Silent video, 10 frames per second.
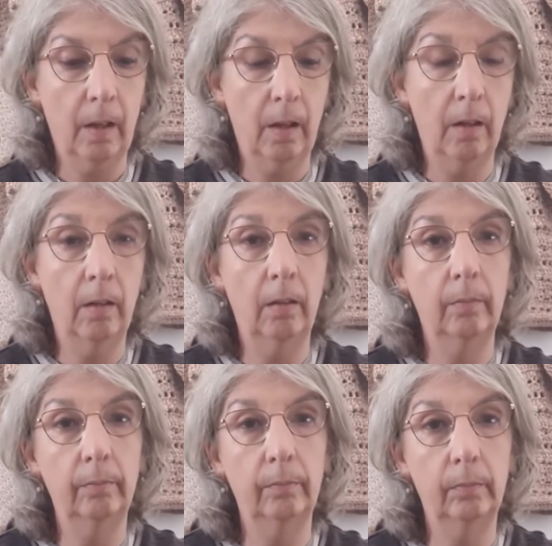
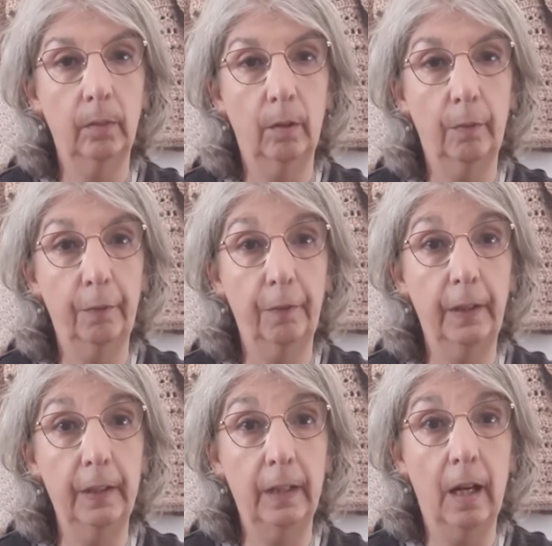of
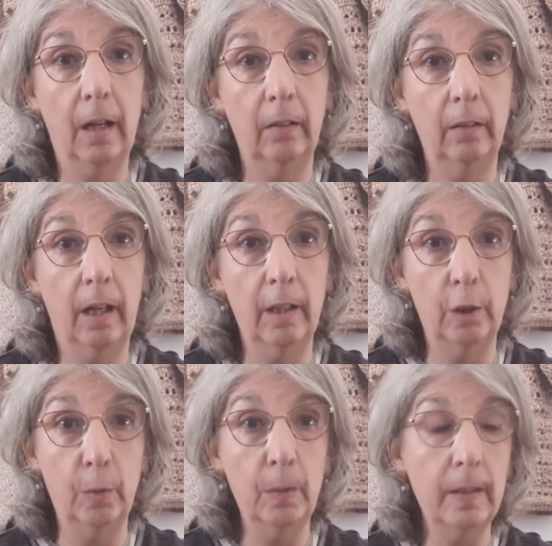yarn I
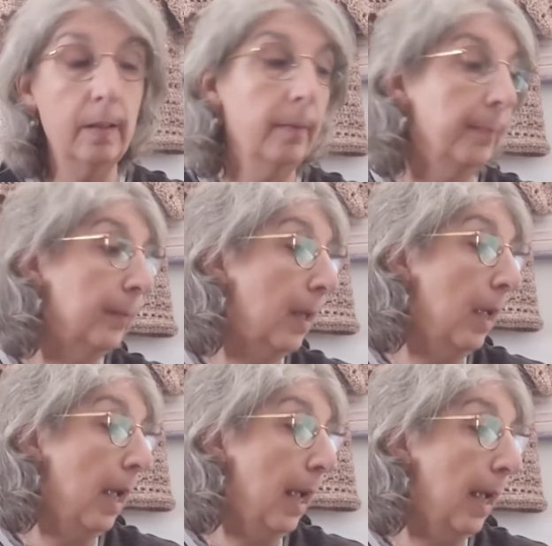use.
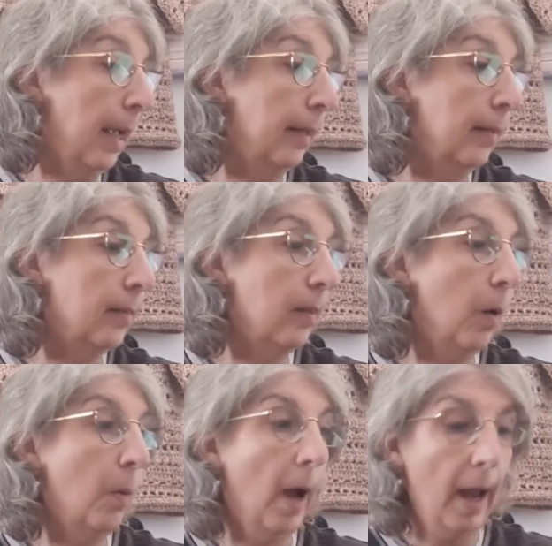And
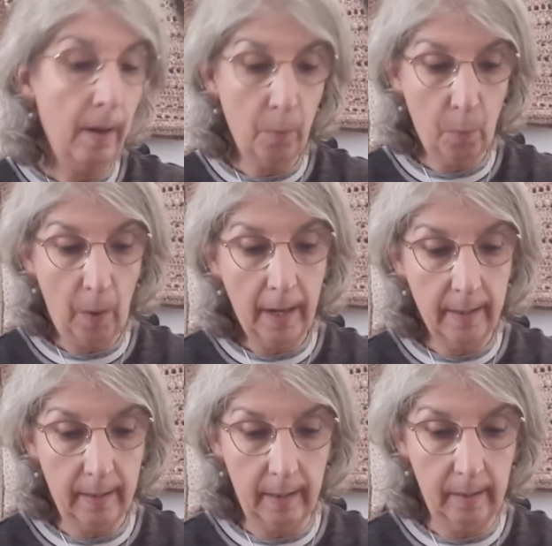so I
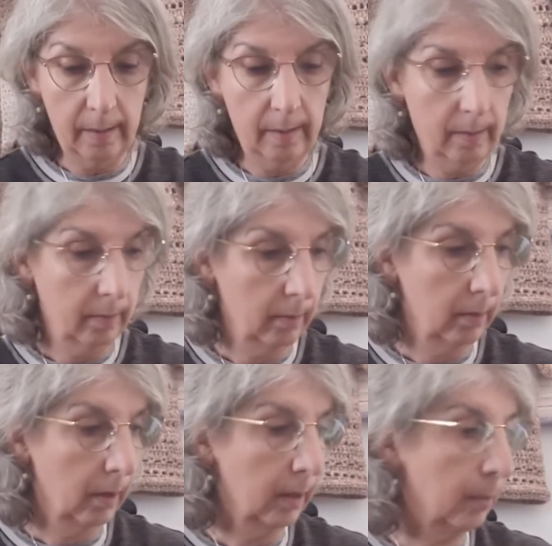weighed these.
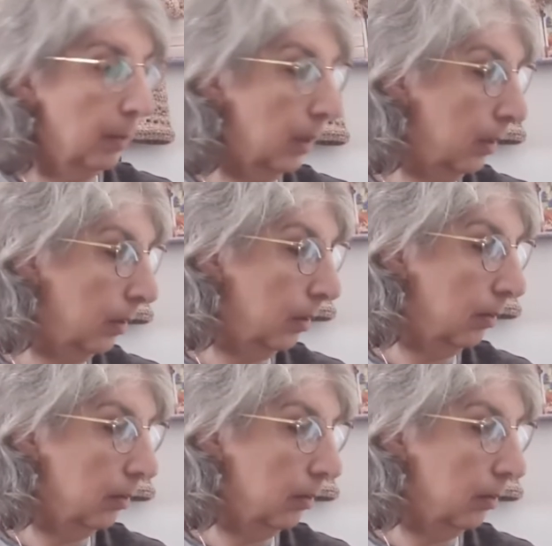Let me